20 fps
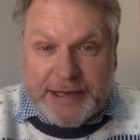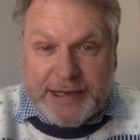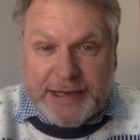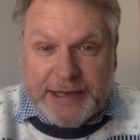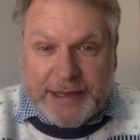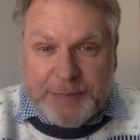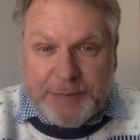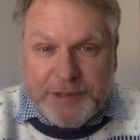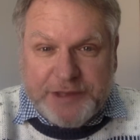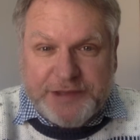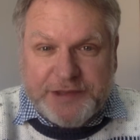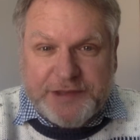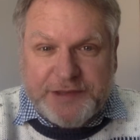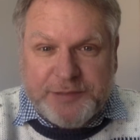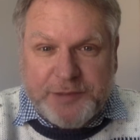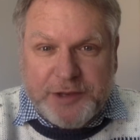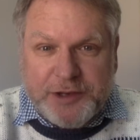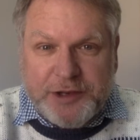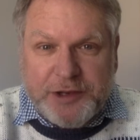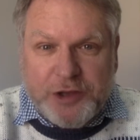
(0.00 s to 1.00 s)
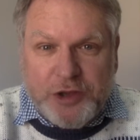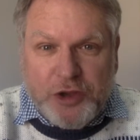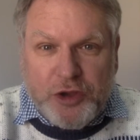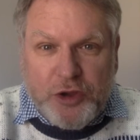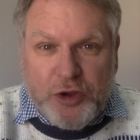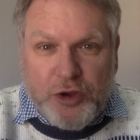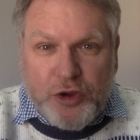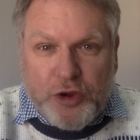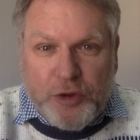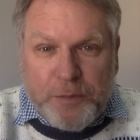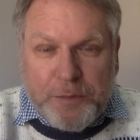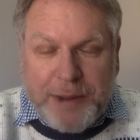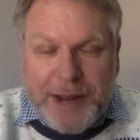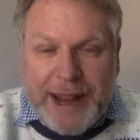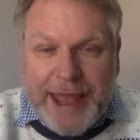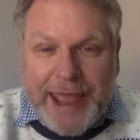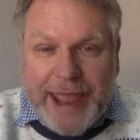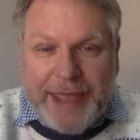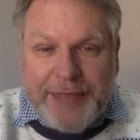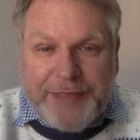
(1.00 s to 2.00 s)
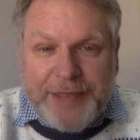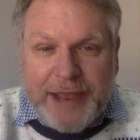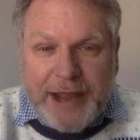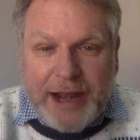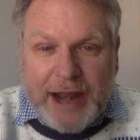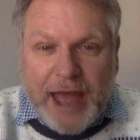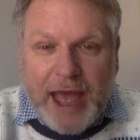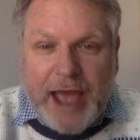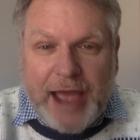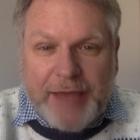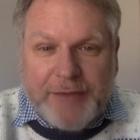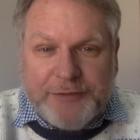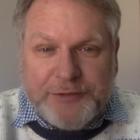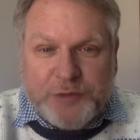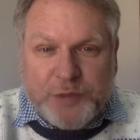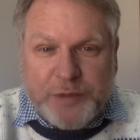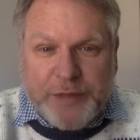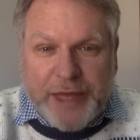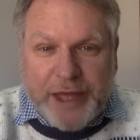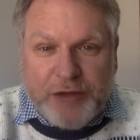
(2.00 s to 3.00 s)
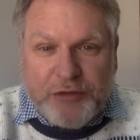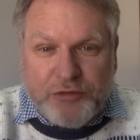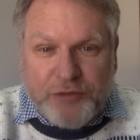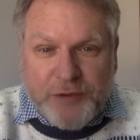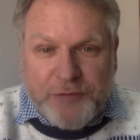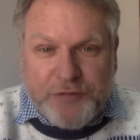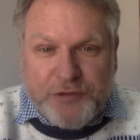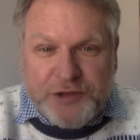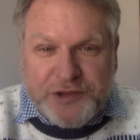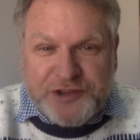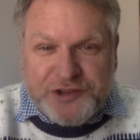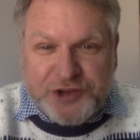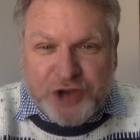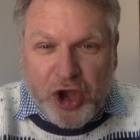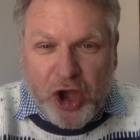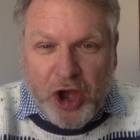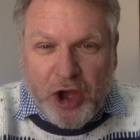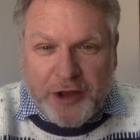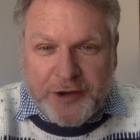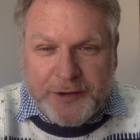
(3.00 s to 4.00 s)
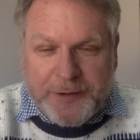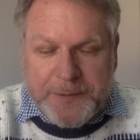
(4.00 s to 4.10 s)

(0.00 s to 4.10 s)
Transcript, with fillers: businessmen who plan their lives without reference to God.